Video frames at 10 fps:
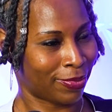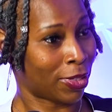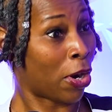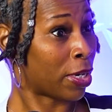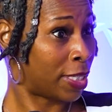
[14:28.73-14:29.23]

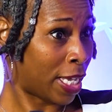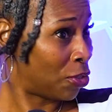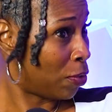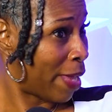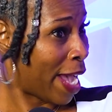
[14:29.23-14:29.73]

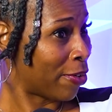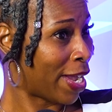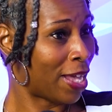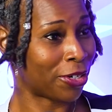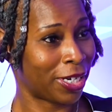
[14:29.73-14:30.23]
architectural
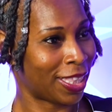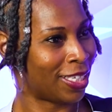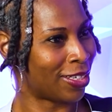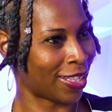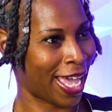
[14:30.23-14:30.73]
background or
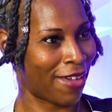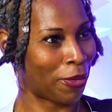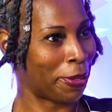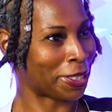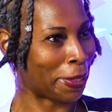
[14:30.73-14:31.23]
anything, like have you
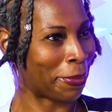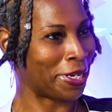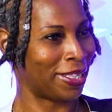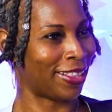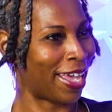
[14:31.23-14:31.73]
picked up
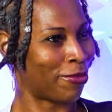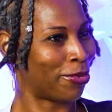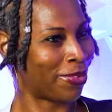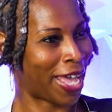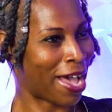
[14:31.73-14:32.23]
anything, like
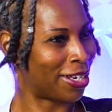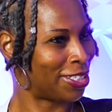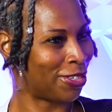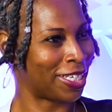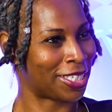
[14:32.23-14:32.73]
how did
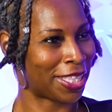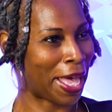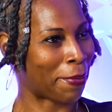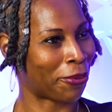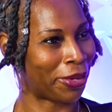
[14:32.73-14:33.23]
you get to
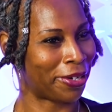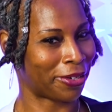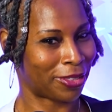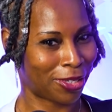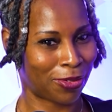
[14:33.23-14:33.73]
that point,
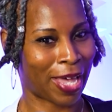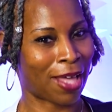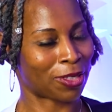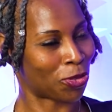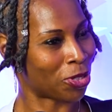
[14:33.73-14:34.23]
or do you
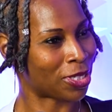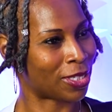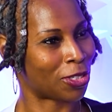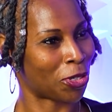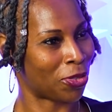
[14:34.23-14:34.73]

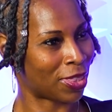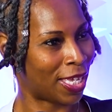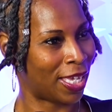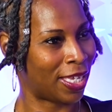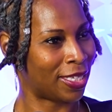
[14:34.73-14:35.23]
outsource certain
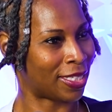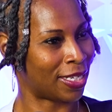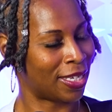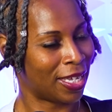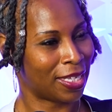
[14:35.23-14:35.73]
things?
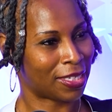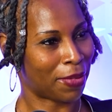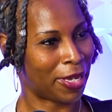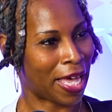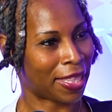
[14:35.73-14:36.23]
And tell
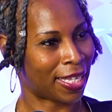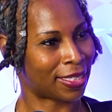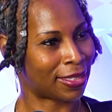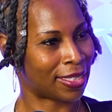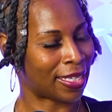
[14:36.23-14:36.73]
me how
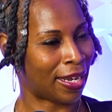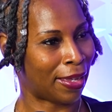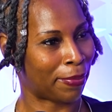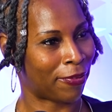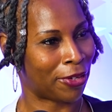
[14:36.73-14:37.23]
that's set
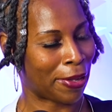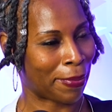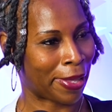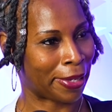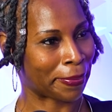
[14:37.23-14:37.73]
up, if you don't
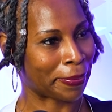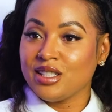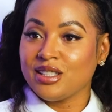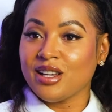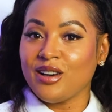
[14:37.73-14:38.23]
mind.
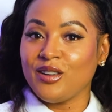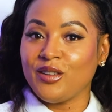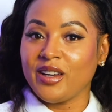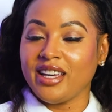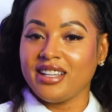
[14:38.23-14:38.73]

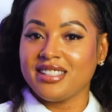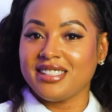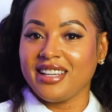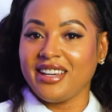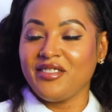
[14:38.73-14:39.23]
So
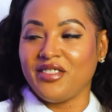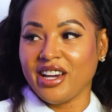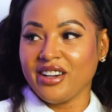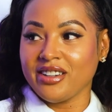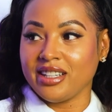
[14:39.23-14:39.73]
it
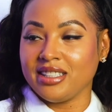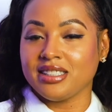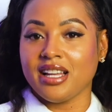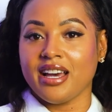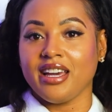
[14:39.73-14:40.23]

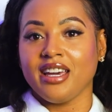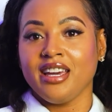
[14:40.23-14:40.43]
varies like